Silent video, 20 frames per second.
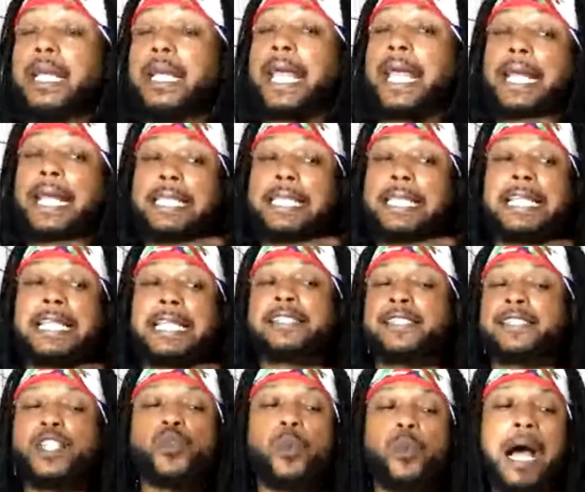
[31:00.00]
And I
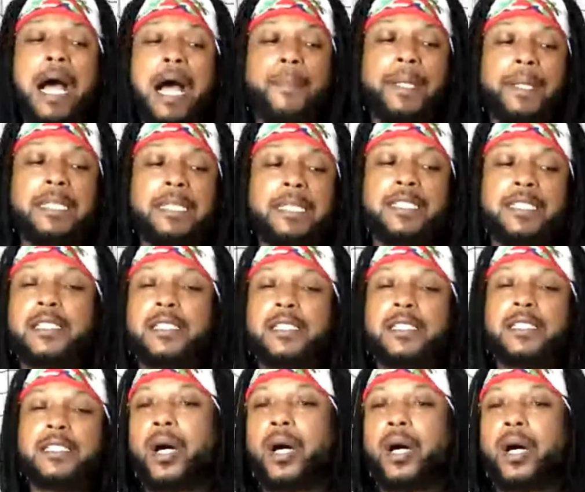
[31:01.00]
see why, because she's
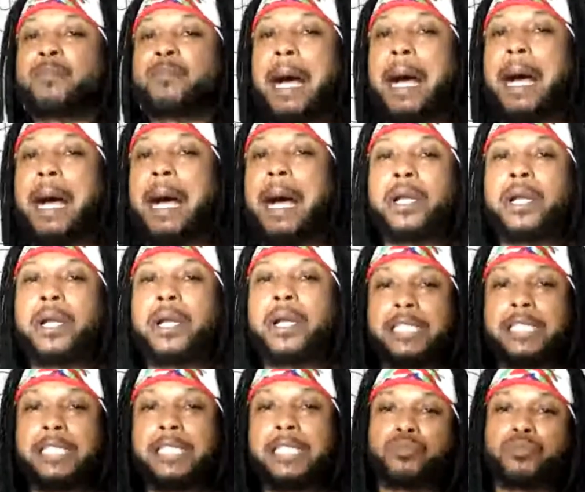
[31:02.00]
a part of Bible Way,
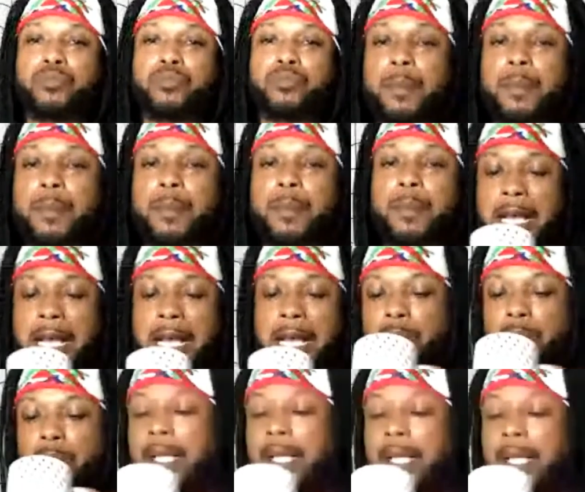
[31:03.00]
which I up in
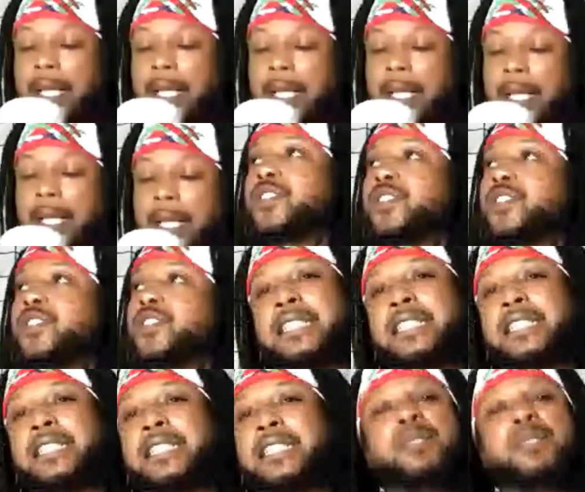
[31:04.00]
Bible Way. And so
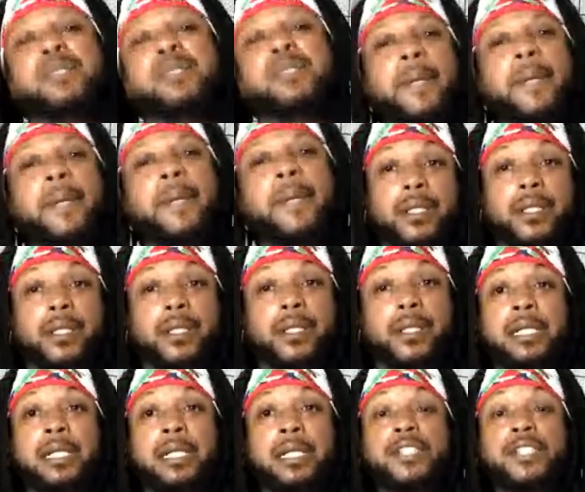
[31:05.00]
it was familiar.
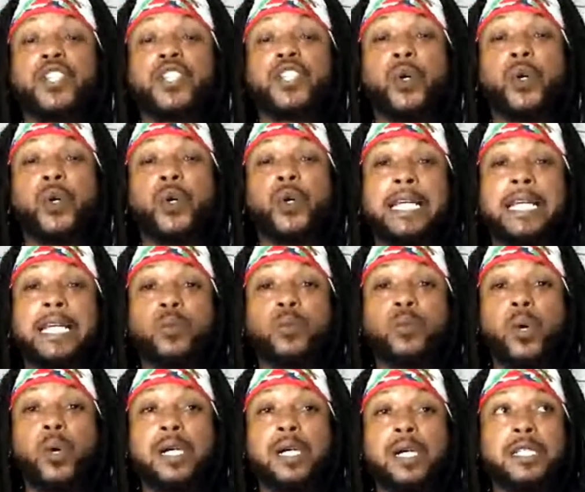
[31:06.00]
So
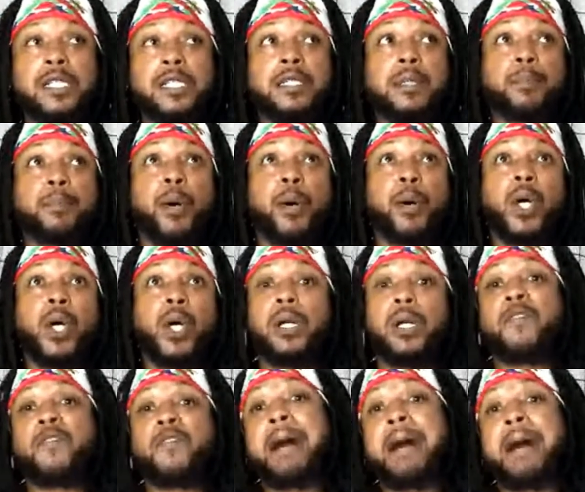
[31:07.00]
it was part
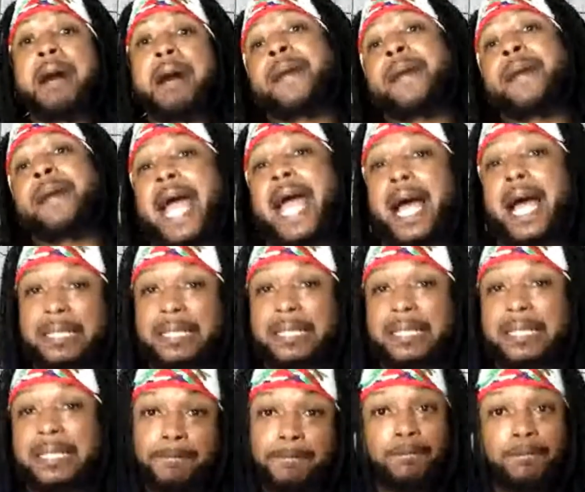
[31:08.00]
of my
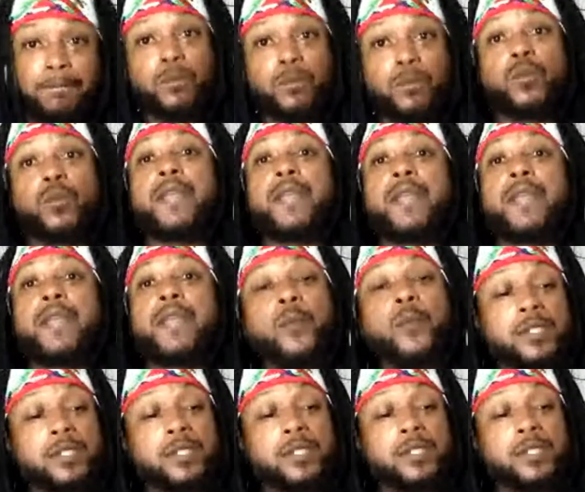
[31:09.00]
palate that
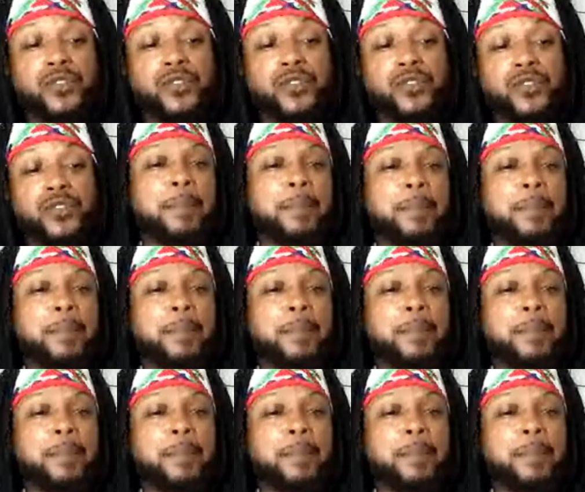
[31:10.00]
was constructed.